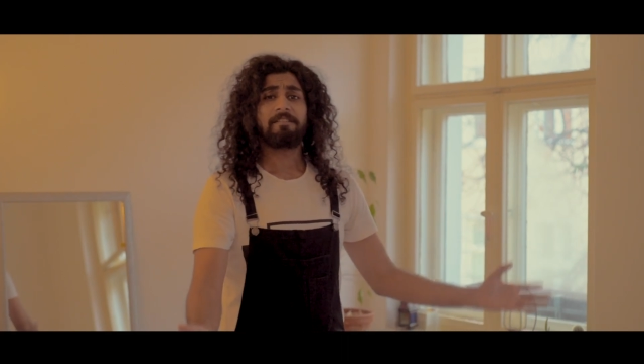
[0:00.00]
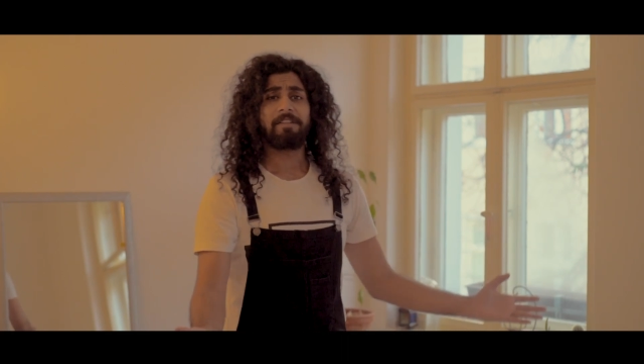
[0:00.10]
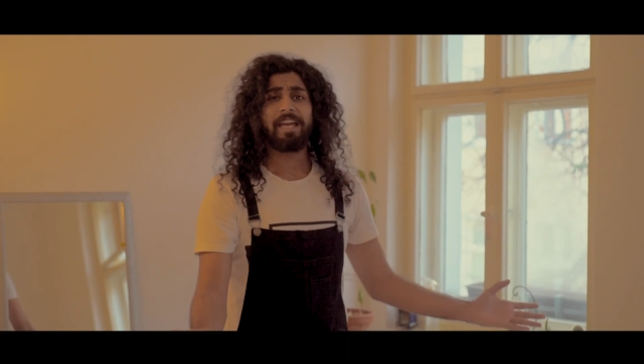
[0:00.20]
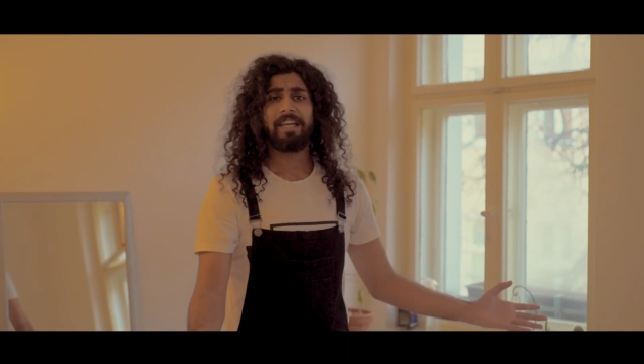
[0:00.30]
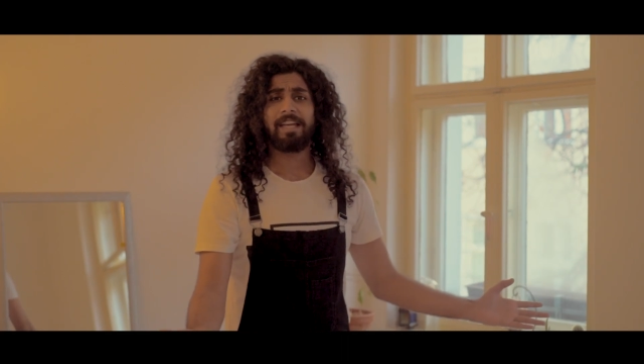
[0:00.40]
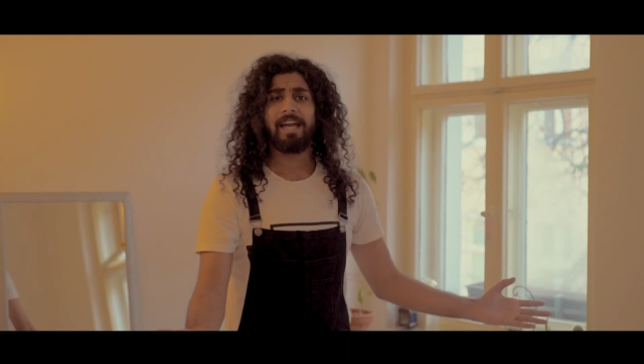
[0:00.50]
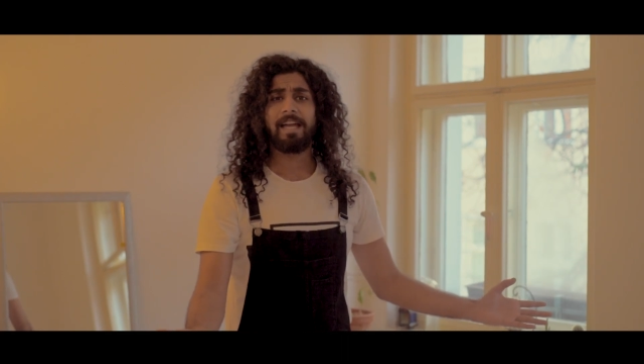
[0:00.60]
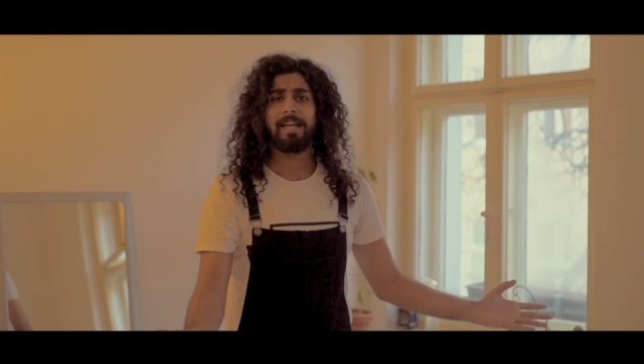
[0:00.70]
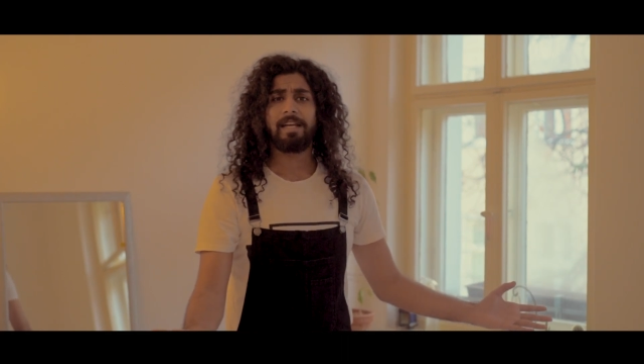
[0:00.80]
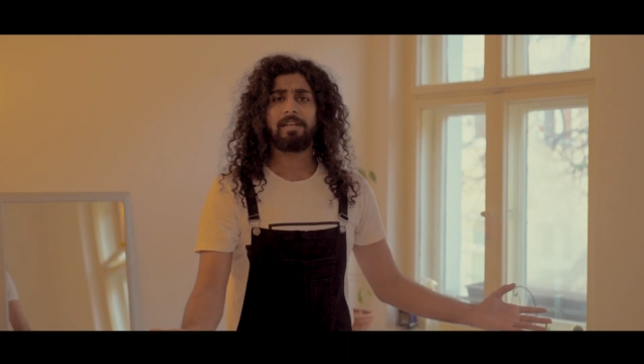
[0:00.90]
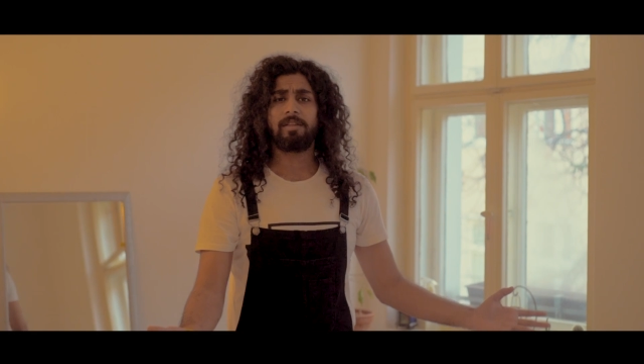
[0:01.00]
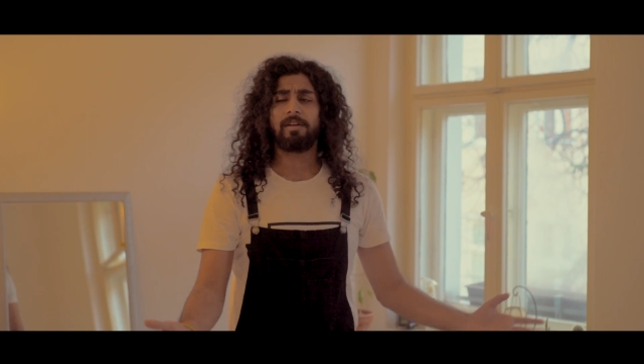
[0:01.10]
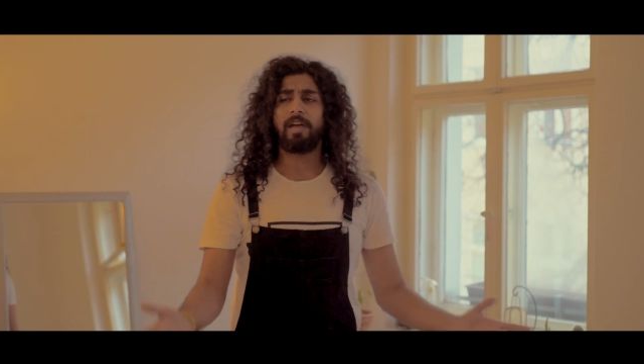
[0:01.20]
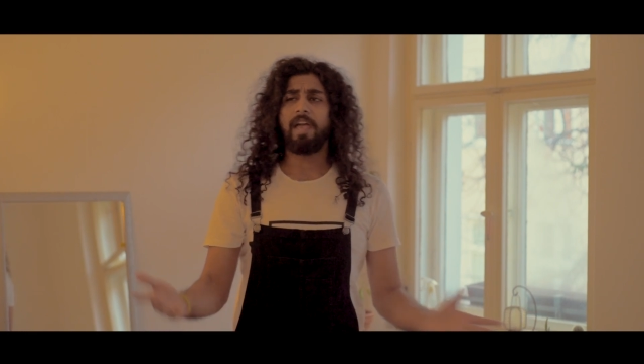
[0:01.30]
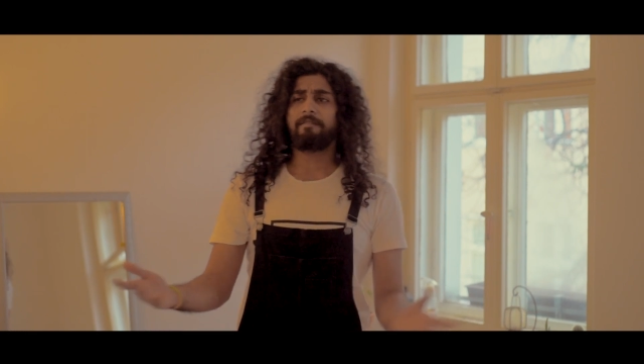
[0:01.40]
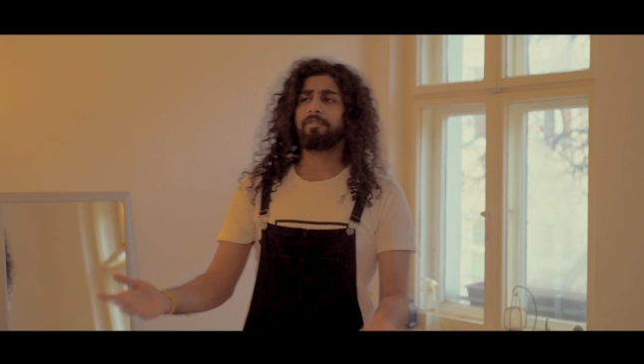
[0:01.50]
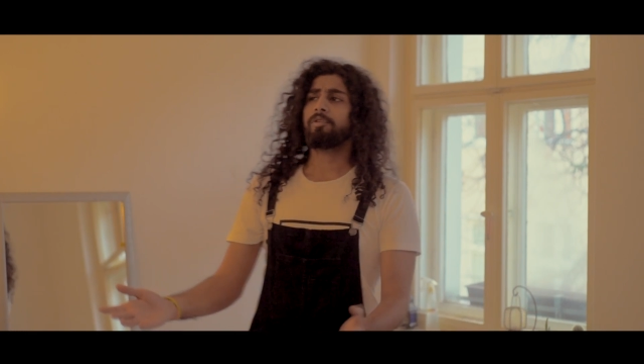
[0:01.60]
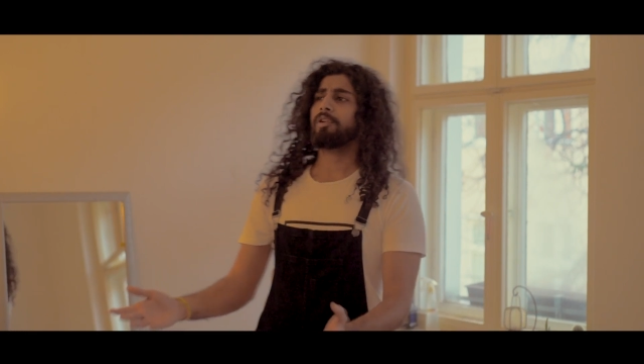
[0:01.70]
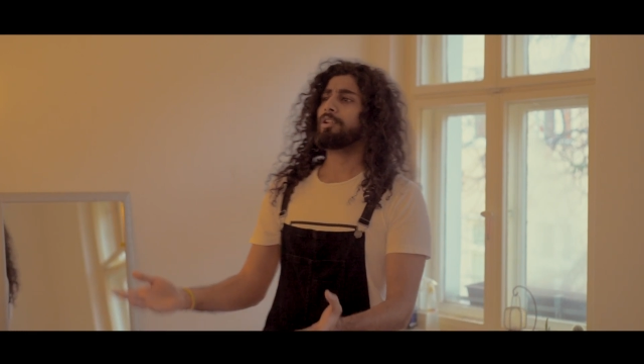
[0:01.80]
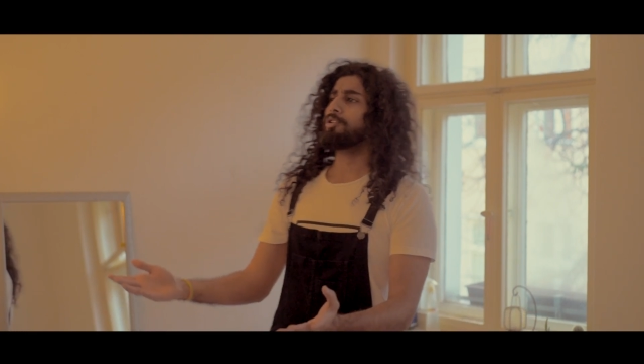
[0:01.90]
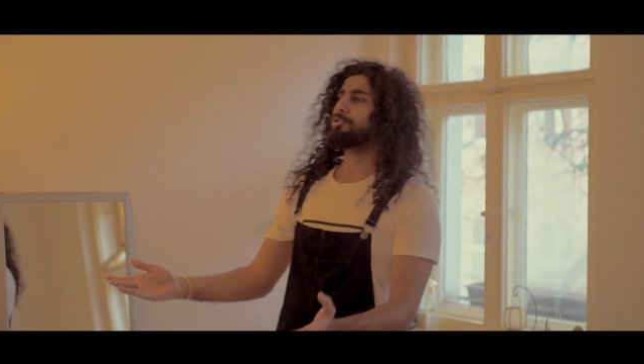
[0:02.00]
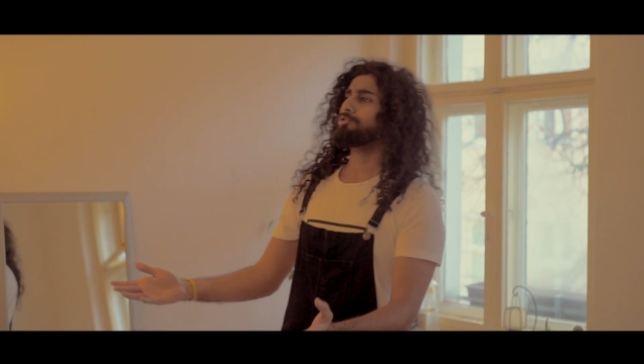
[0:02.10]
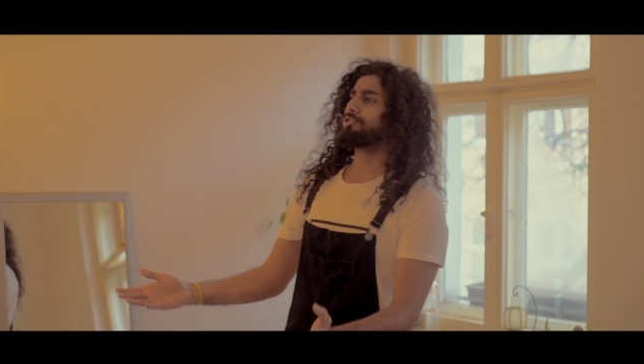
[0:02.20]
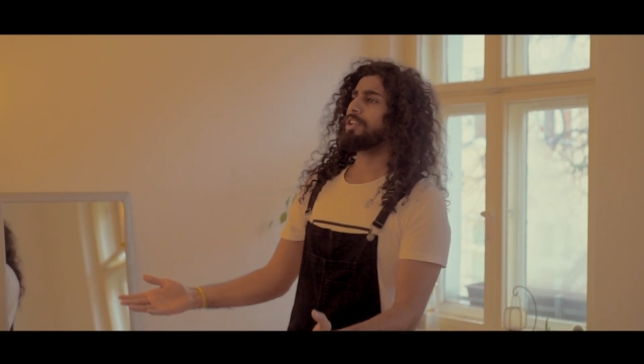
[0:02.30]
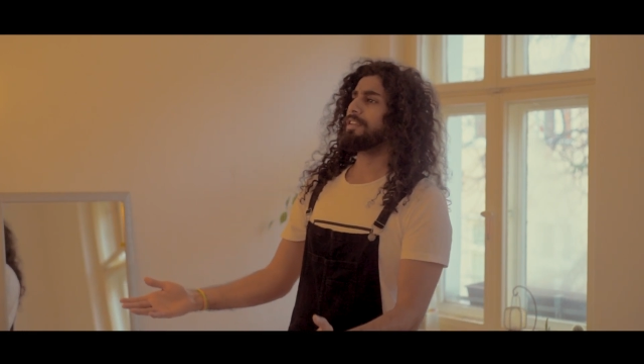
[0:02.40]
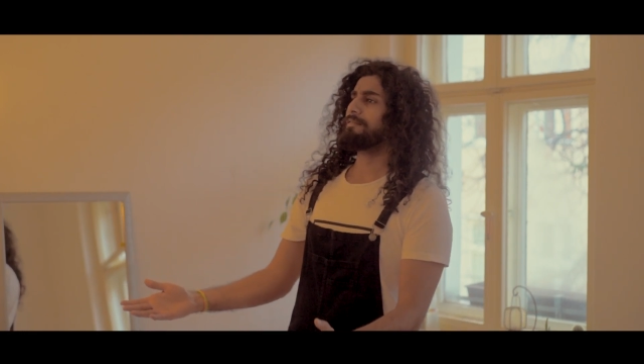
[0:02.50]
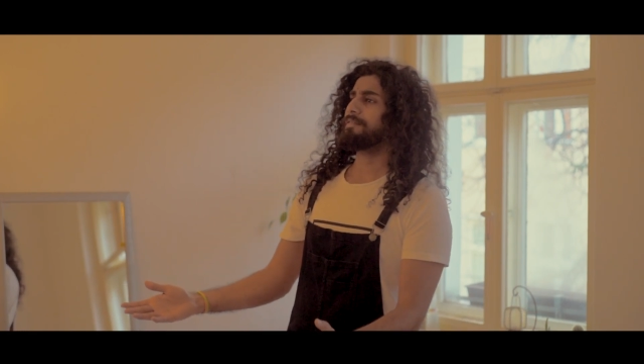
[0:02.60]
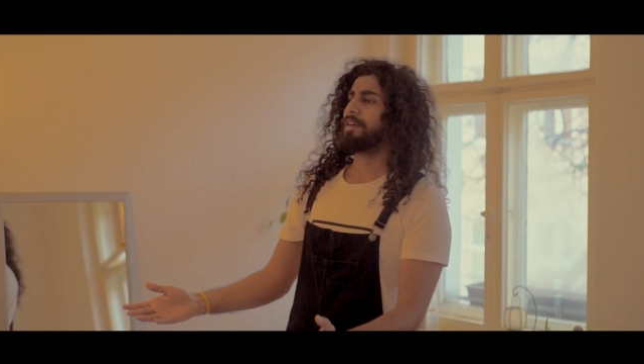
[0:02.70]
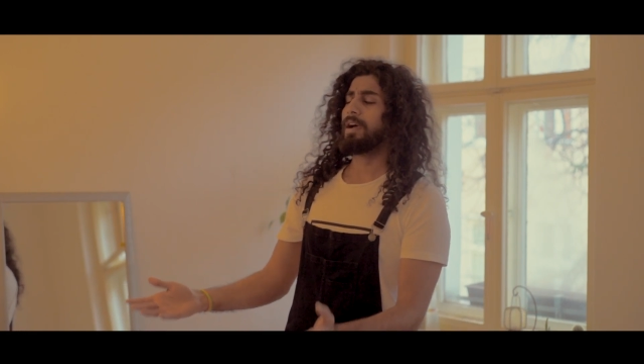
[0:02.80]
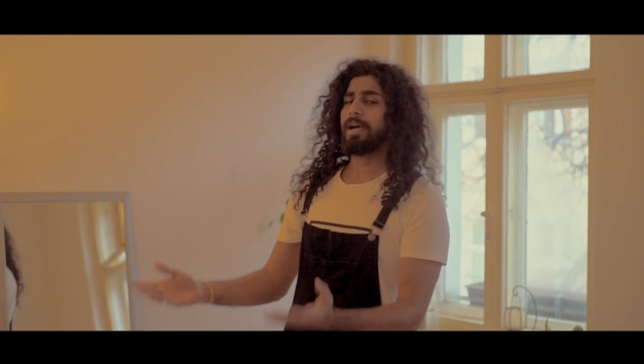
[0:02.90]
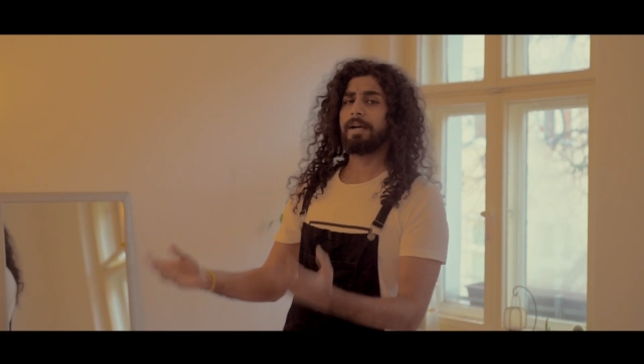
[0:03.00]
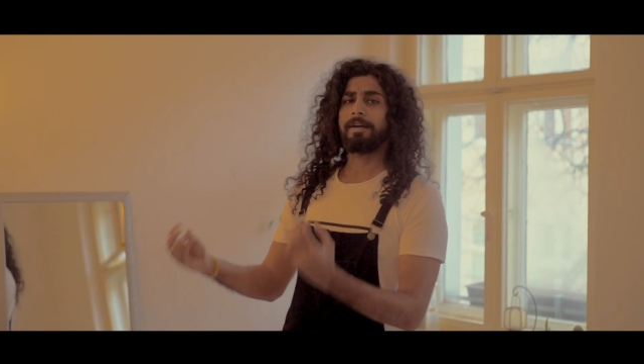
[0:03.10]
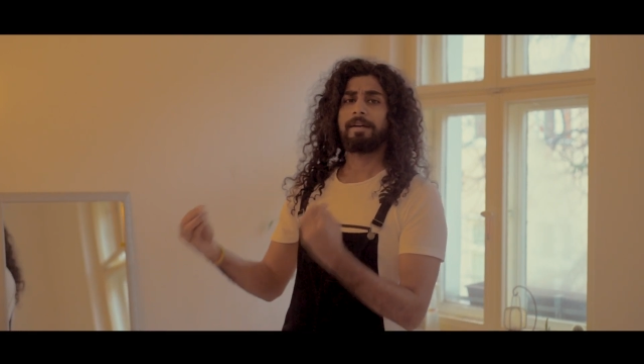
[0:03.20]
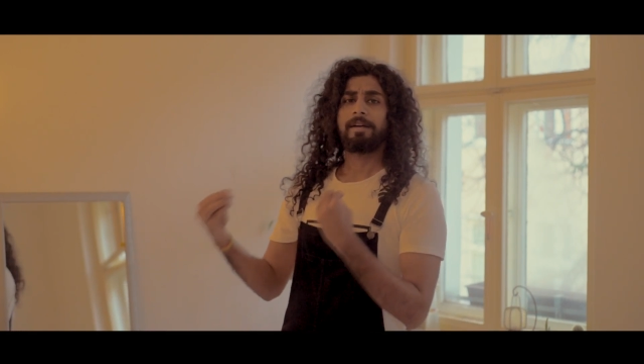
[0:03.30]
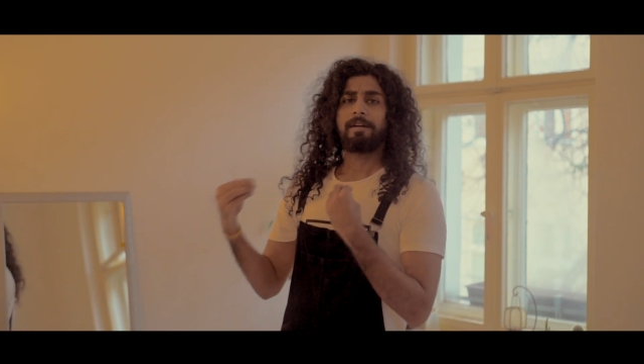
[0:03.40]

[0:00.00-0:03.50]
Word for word: Lege, the ever elusive uh,